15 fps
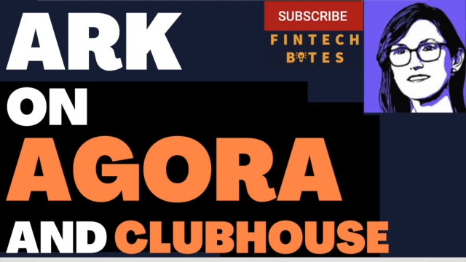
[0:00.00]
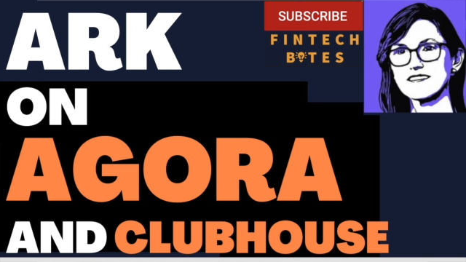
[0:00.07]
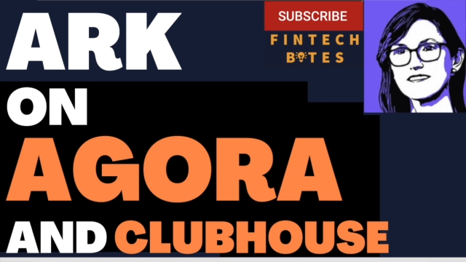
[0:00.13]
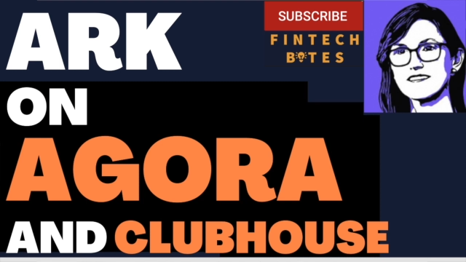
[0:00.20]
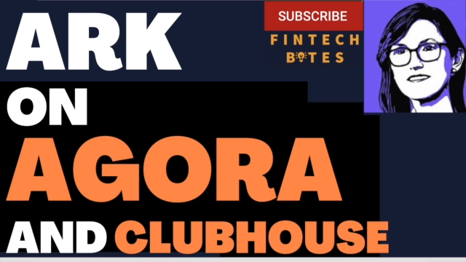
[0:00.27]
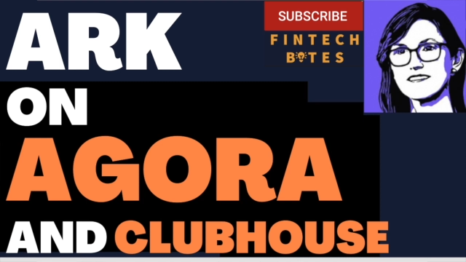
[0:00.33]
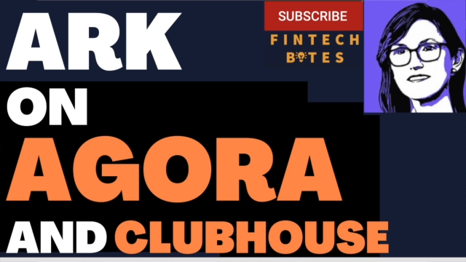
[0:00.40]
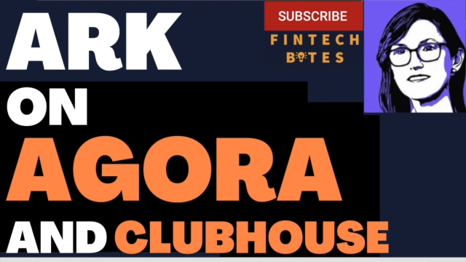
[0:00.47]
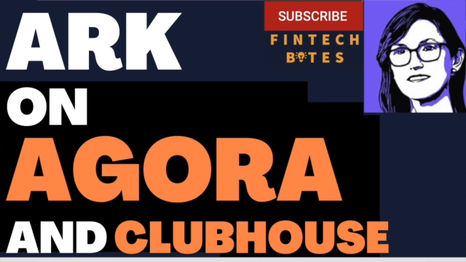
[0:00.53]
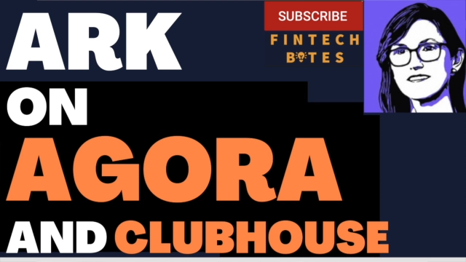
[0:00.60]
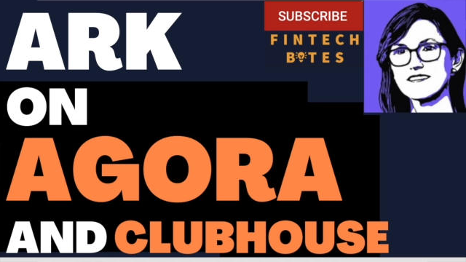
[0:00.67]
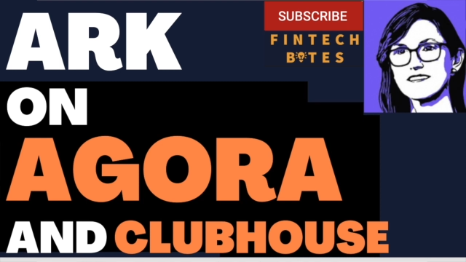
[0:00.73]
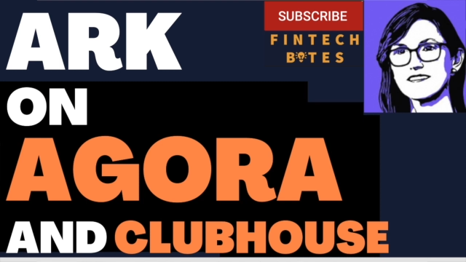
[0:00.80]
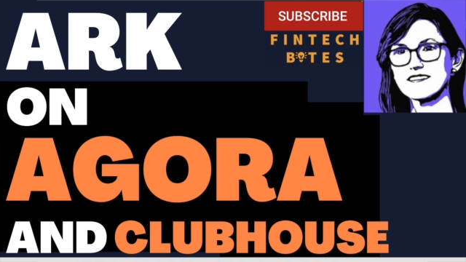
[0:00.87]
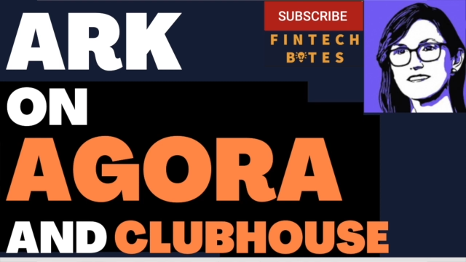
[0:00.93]

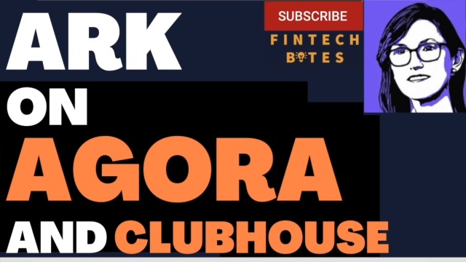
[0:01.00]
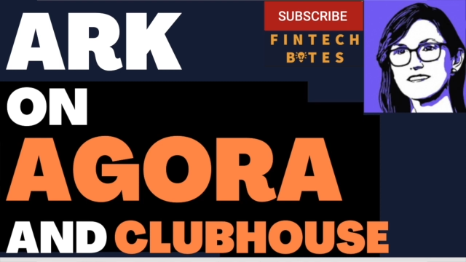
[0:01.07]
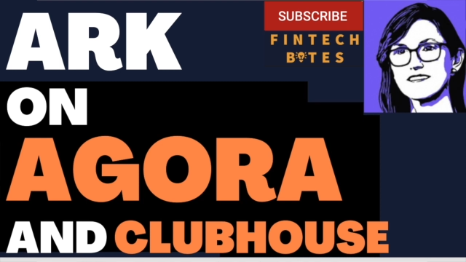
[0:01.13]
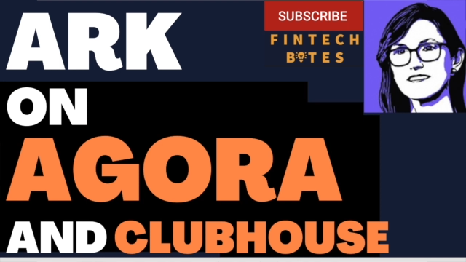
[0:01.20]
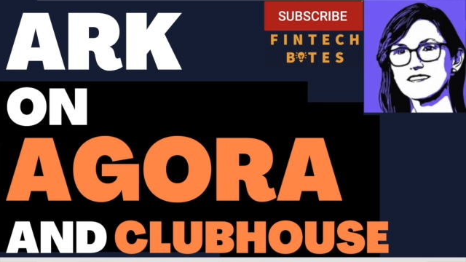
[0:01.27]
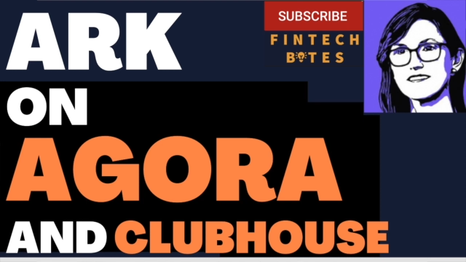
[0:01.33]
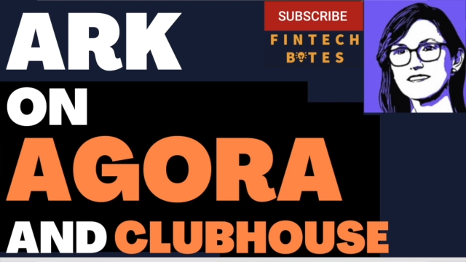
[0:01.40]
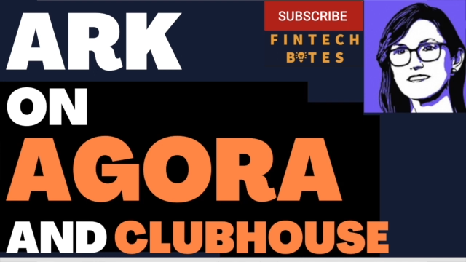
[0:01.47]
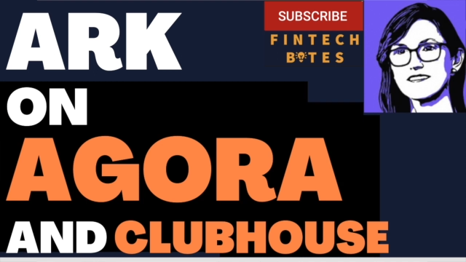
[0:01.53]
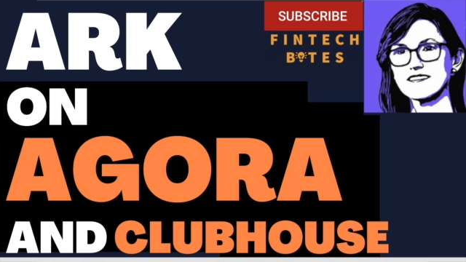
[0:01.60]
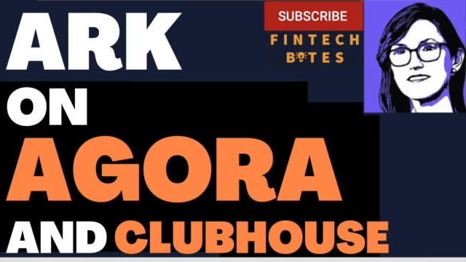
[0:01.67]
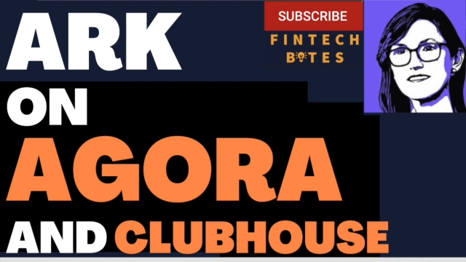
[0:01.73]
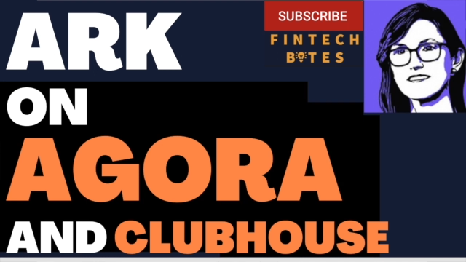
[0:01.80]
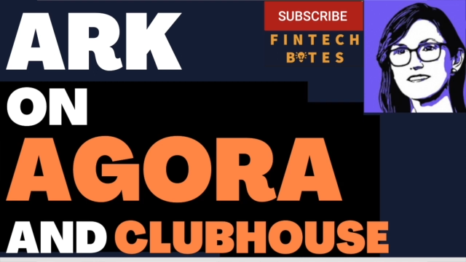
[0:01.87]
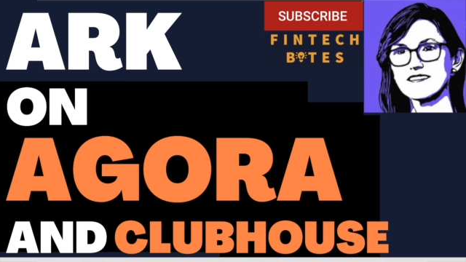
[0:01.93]

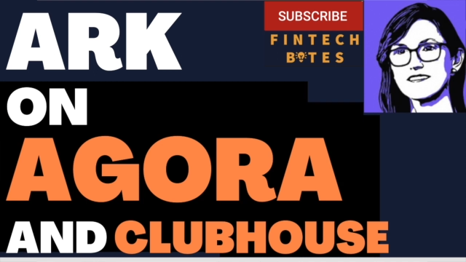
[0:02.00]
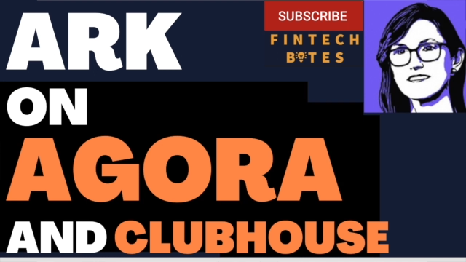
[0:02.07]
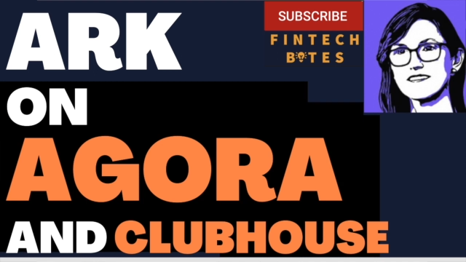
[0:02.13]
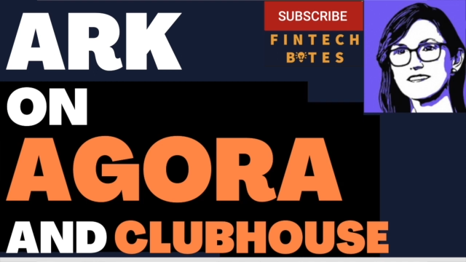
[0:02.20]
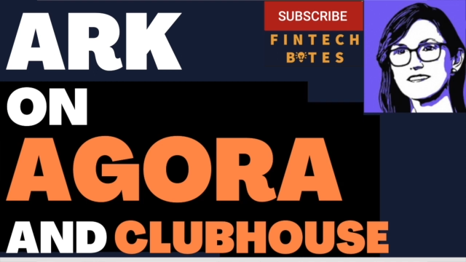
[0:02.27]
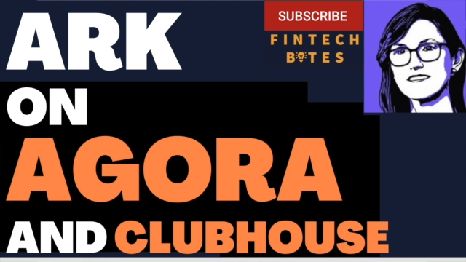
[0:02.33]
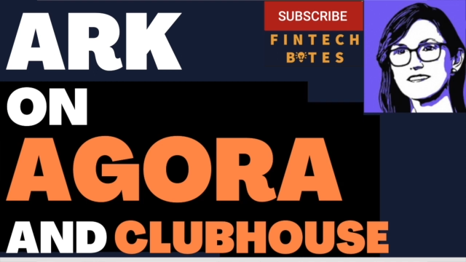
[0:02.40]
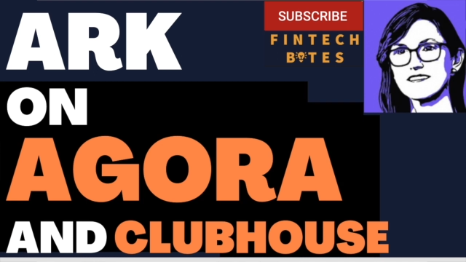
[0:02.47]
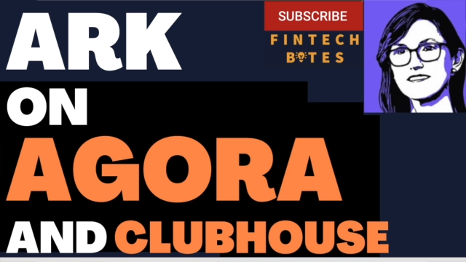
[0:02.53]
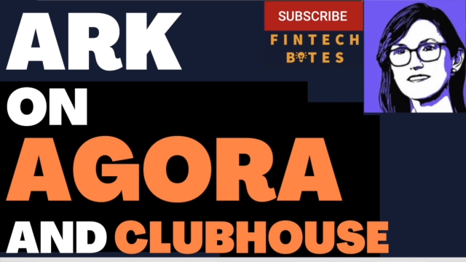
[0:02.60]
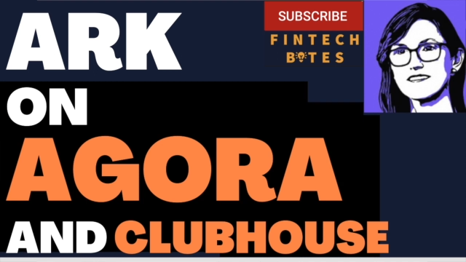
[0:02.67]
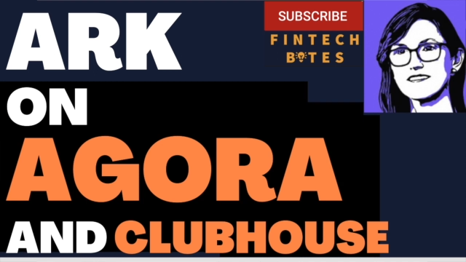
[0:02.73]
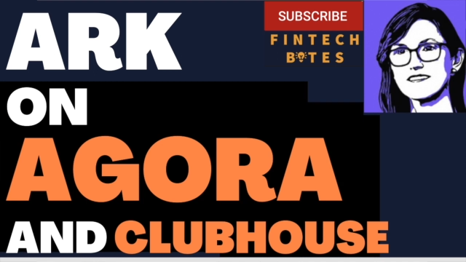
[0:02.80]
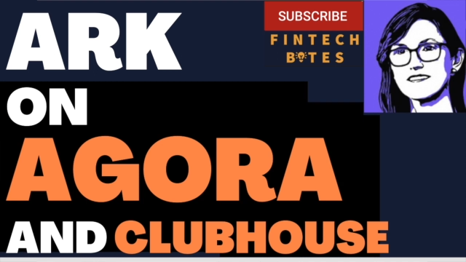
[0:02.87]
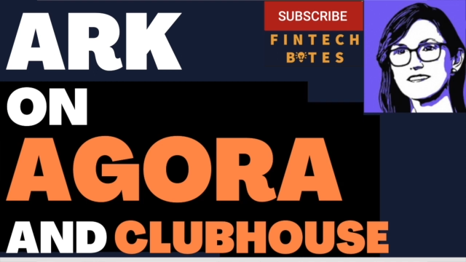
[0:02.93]

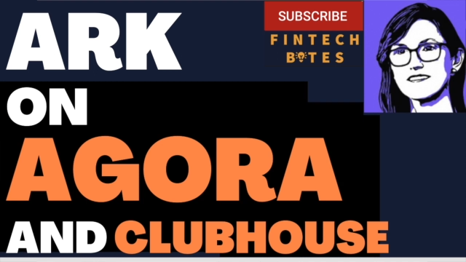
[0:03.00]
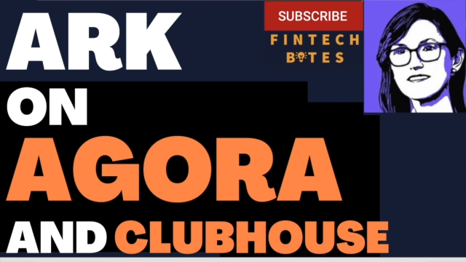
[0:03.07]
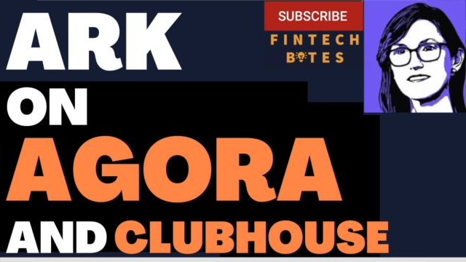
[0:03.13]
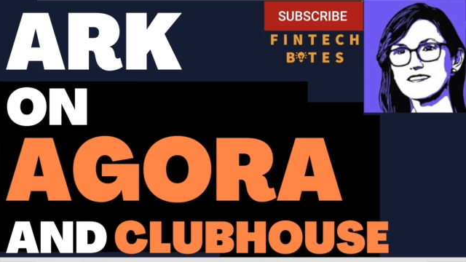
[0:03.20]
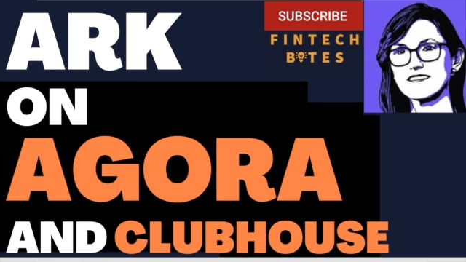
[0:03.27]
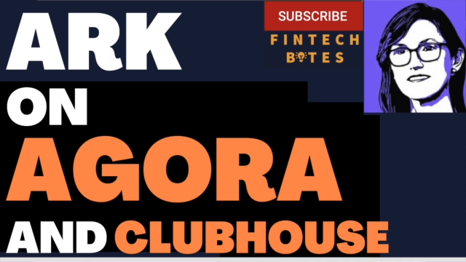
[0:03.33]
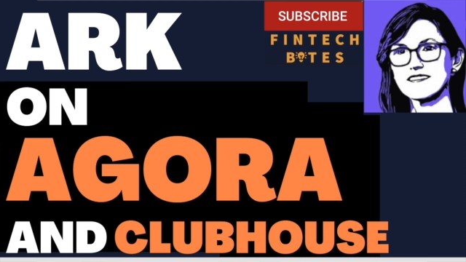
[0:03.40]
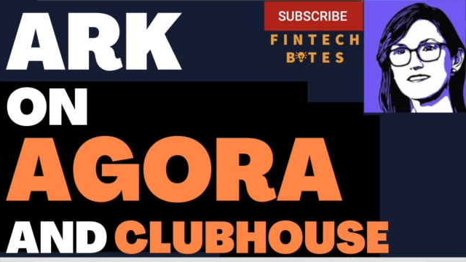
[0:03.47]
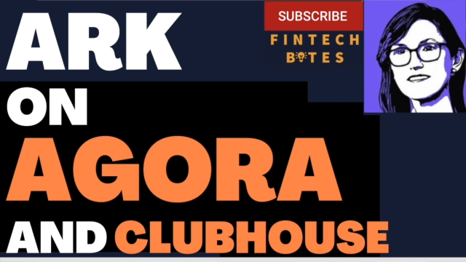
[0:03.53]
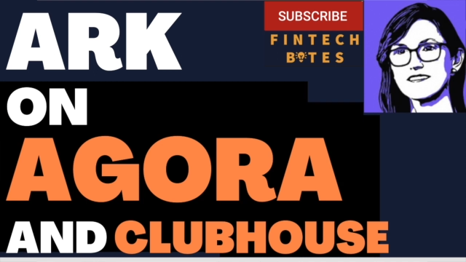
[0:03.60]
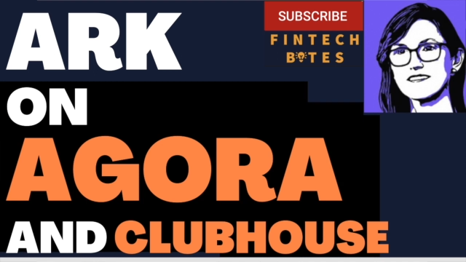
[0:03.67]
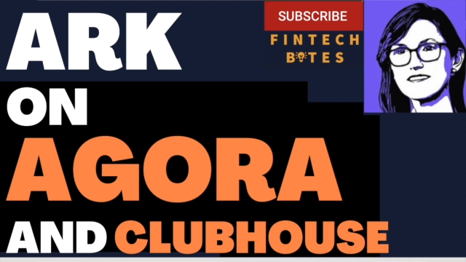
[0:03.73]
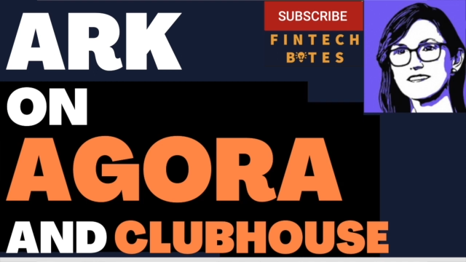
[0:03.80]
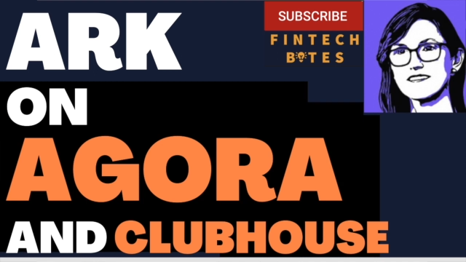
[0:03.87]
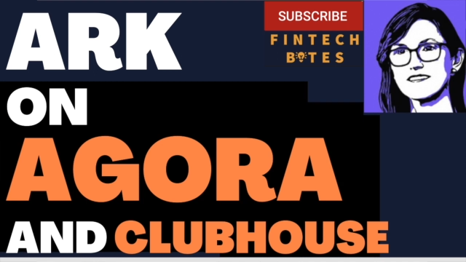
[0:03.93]

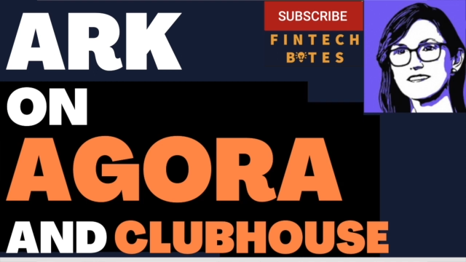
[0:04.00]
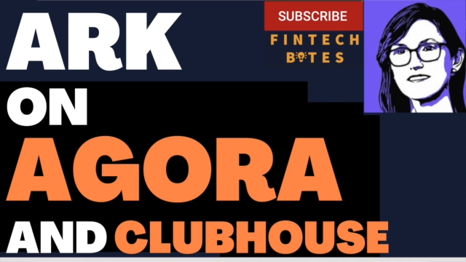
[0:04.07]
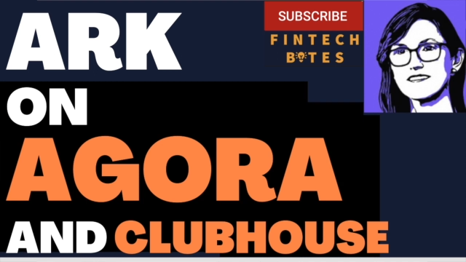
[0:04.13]
The face doesn't move, so there is nothing to read.